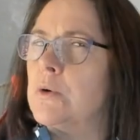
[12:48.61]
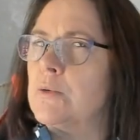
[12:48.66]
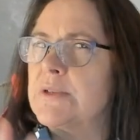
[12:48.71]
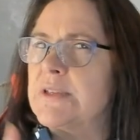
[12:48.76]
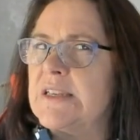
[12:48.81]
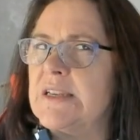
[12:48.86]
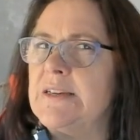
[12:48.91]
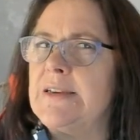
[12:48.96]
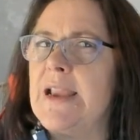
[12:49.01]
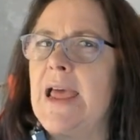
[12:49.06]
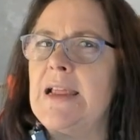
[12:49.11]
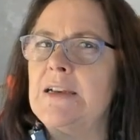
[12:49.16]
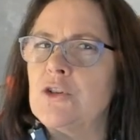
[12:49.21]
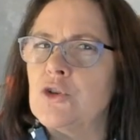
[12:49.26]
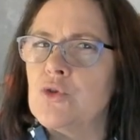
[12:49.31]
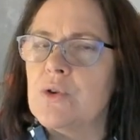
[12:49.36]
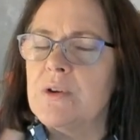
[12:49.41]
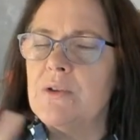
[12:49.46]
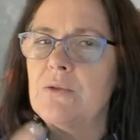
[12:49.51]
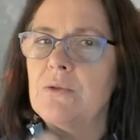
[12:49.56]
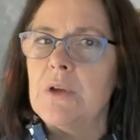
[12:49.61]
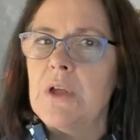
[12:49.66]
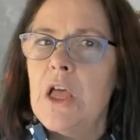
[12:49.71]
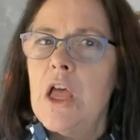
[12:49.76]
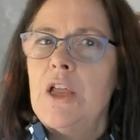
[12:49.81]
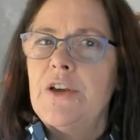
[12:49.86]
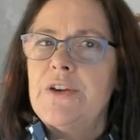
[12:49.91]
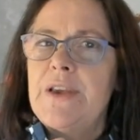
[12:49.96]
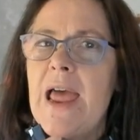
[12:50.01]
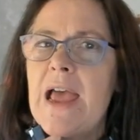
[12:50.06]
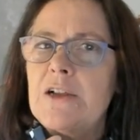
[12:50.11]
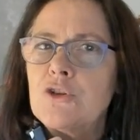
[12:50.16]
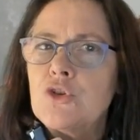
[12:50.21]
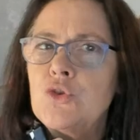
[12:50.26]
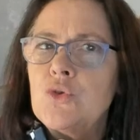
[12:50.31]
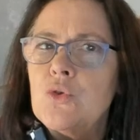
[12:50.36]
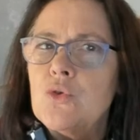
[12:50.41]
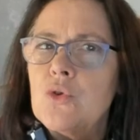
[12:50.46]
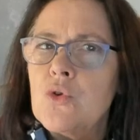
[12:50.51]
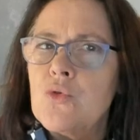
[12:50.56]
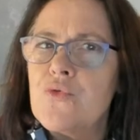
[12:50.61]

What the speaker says: It was a natural